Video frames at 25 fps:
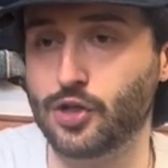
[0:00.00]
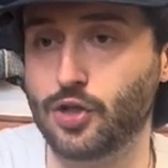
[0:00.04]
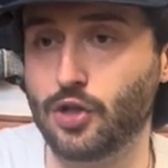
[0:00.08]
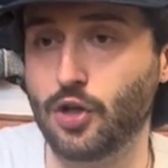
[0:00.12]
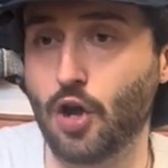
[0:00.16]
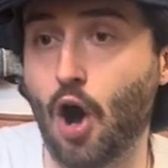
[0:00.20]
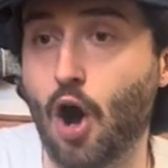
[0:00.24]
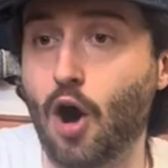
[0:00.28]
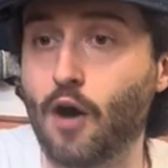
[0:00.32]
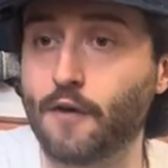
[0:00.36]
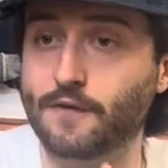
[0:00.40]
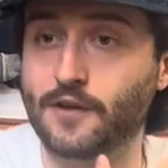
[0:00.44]

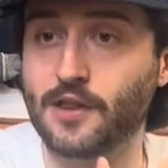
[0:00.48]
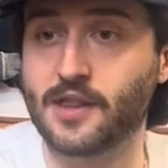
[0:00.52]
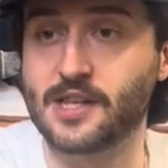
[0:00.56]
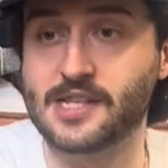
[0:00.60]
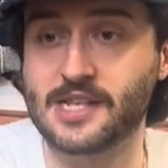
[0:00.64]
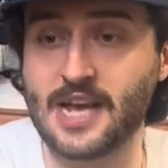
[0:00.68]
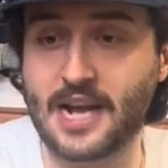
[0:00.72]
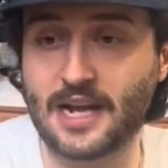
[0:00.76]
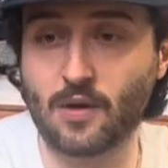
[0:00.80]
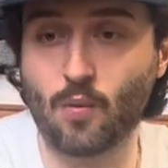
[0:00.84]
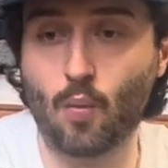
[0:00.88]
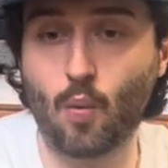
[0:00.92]
After the
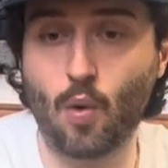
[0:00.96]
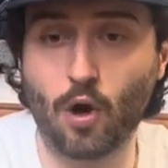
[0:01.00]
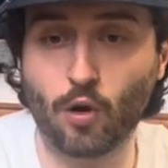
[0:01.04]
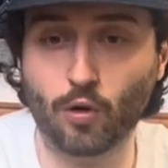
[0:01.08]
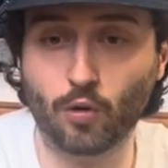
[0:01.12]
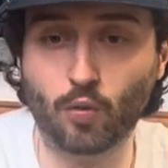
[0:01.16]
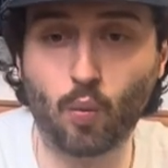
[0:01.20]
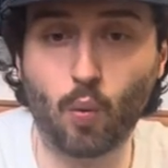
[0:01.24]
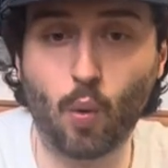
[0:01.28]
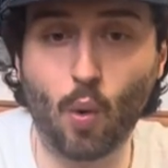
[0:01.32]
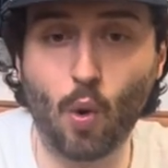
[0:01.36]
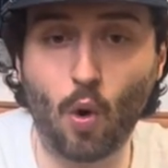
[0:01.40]
Second World
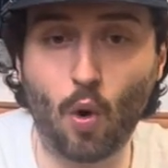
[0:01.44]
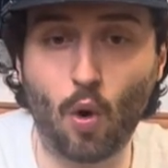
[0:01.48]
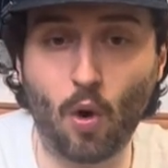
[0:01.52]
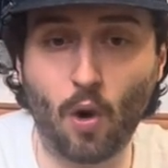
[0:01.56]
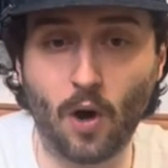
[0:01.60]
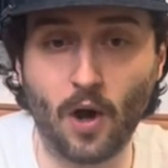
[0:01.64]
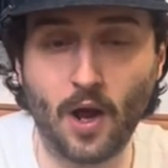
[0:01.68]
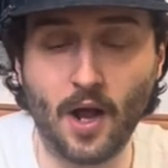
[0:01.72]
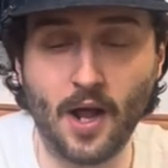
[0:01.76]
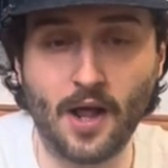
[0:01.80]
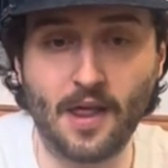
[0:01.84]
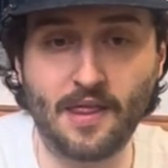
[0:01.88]
War,
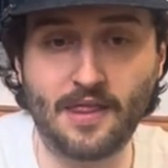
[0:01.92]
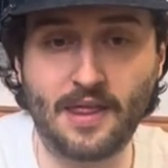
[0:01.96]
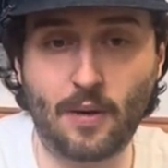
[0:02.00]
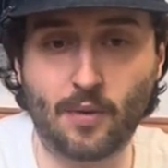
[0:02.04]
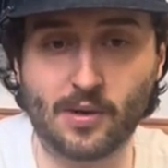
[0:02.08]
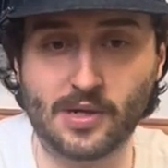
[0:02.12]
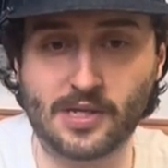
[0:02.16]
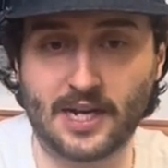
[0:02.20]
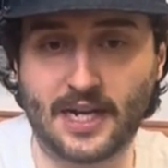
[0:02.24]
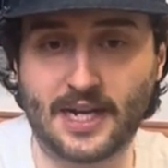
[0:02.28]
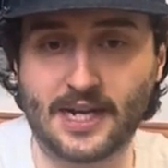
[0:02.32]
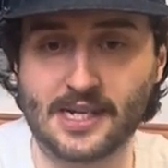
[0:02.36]
there was like